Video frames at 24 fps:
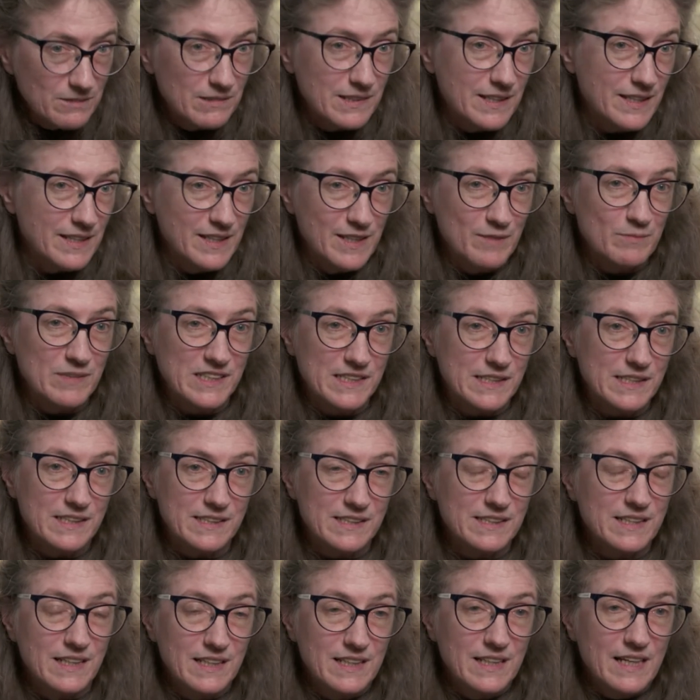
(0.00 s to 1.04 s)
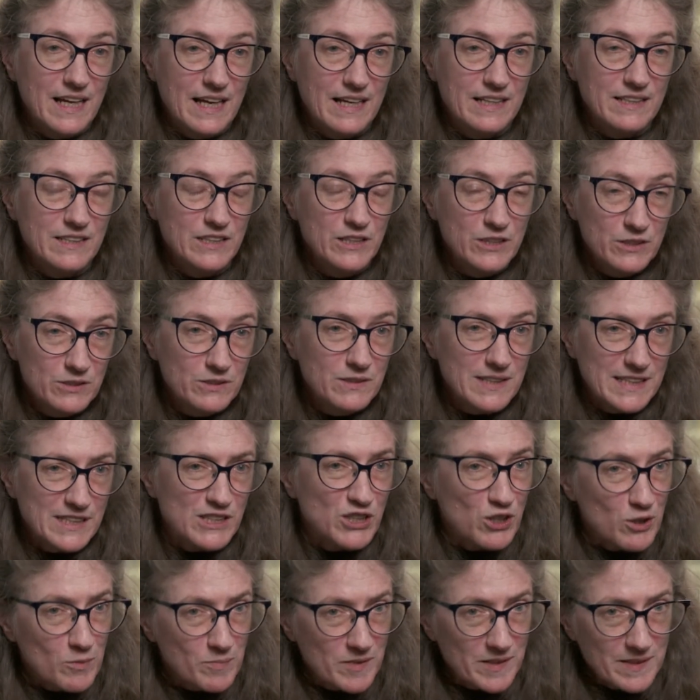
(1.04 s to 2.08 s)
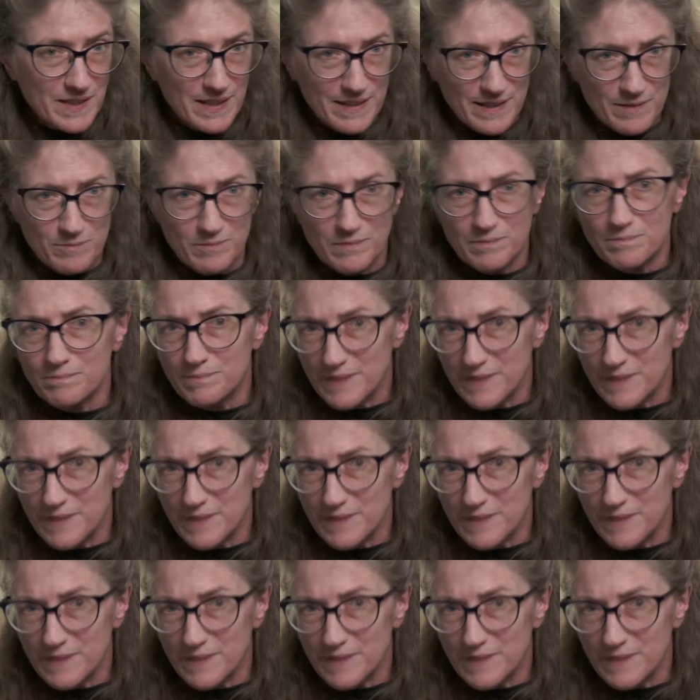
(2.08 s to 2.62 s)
with the images and you interpret them